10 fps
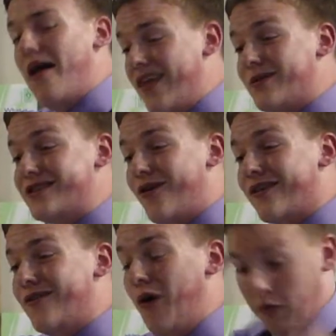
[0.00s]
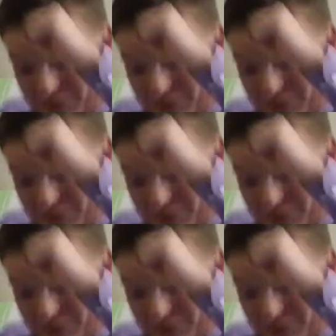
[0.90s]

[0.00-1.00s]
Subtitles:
There was not good at all.